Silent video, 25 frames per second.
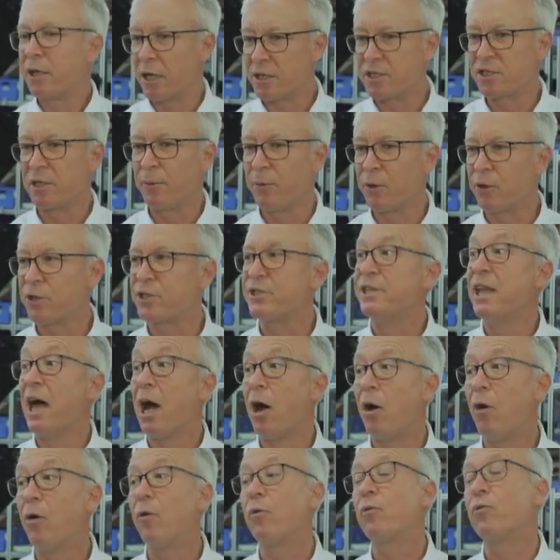customers
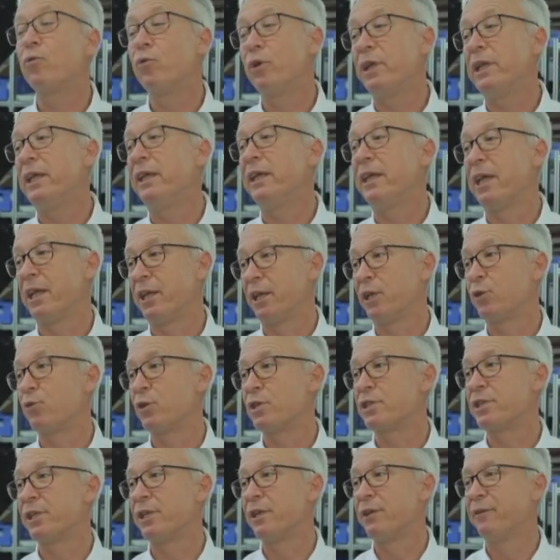now really get
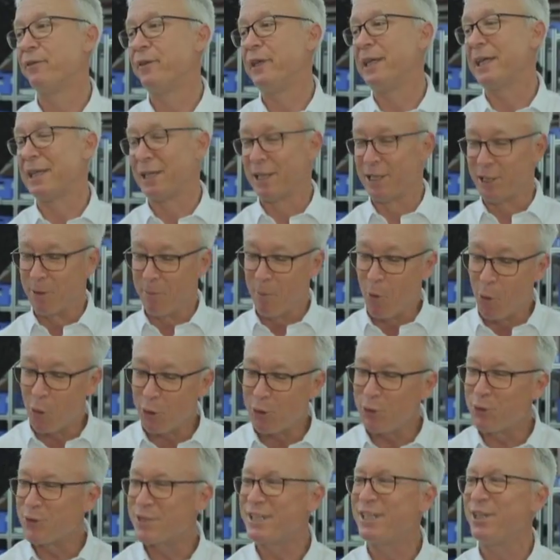interested in the vehicle. And the
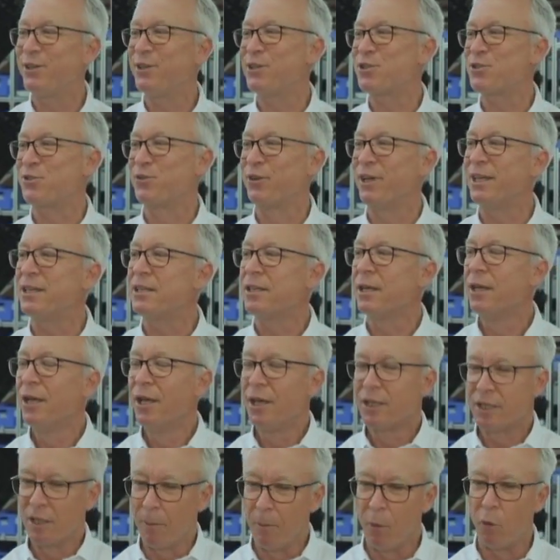more you see on the street,
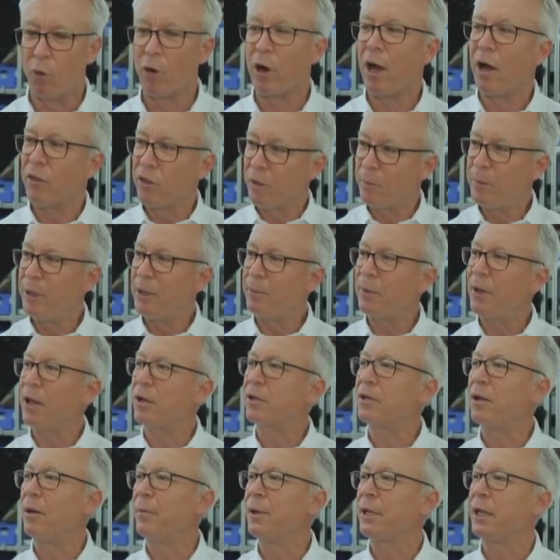the more other people are
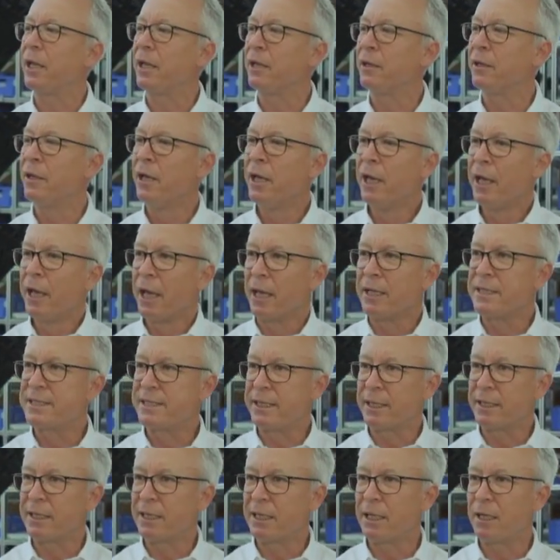coming in, and
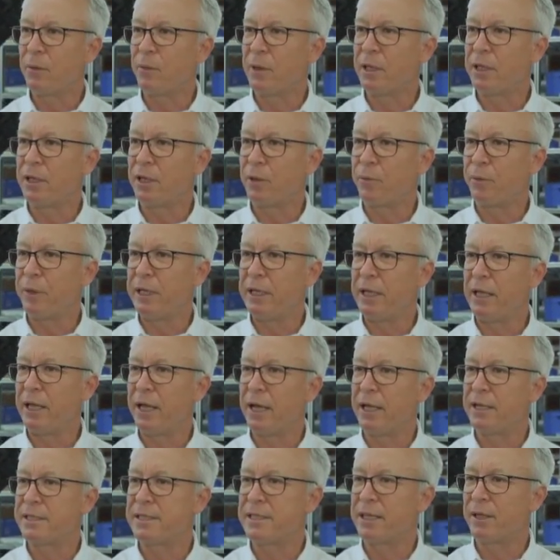suddenly when they
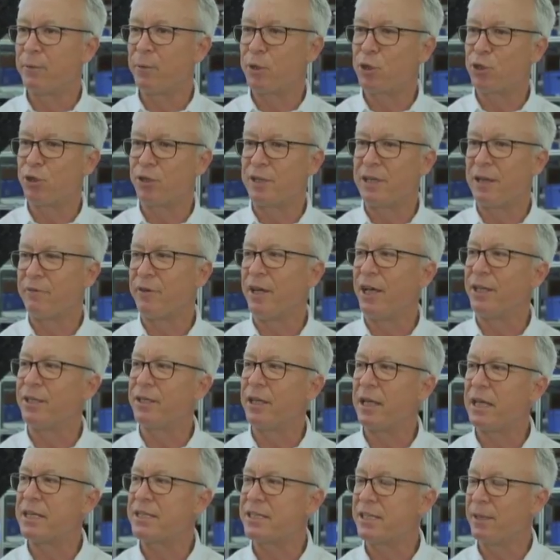realize, and we should never
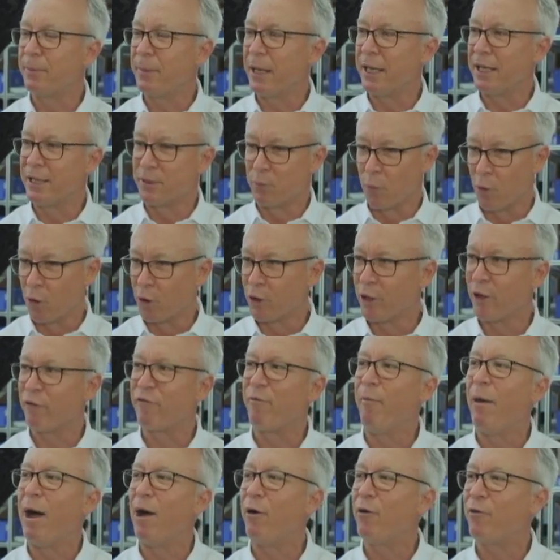underestimate word
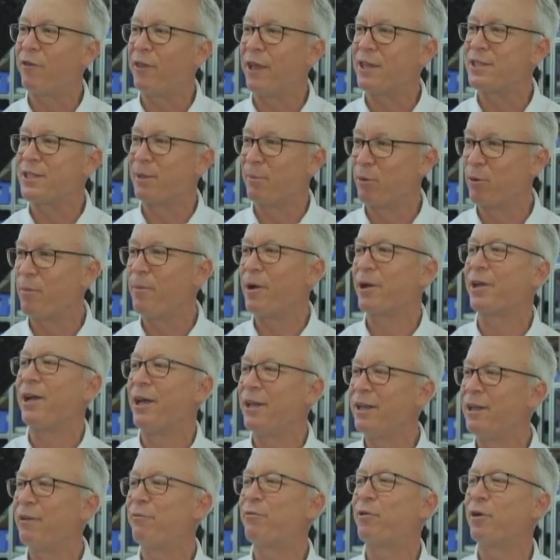of mouth as a
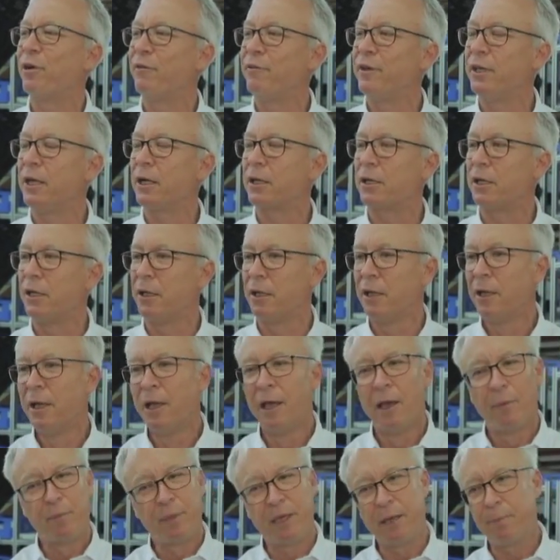propaganda for a vehicle,
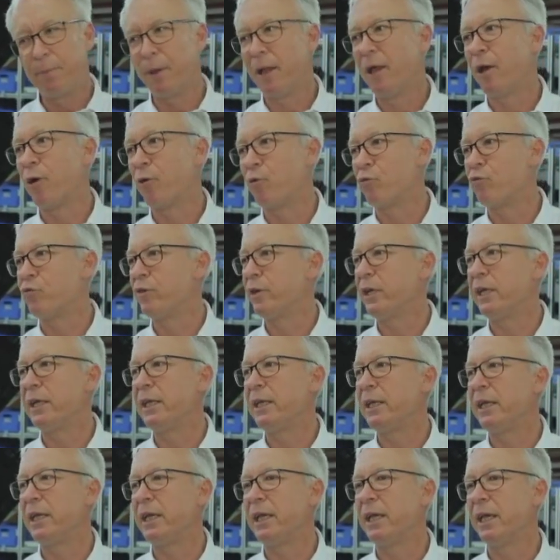people are
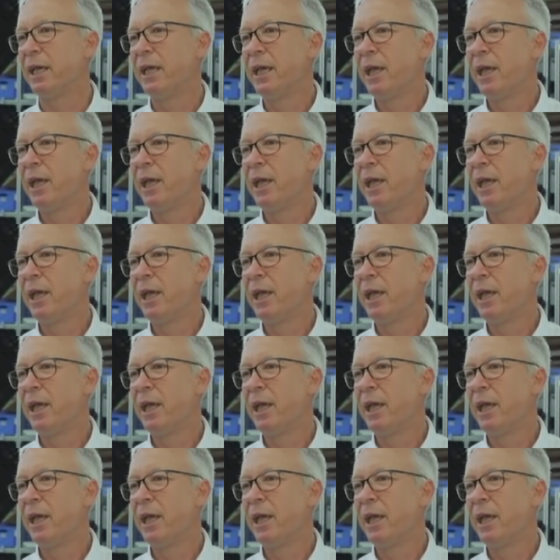really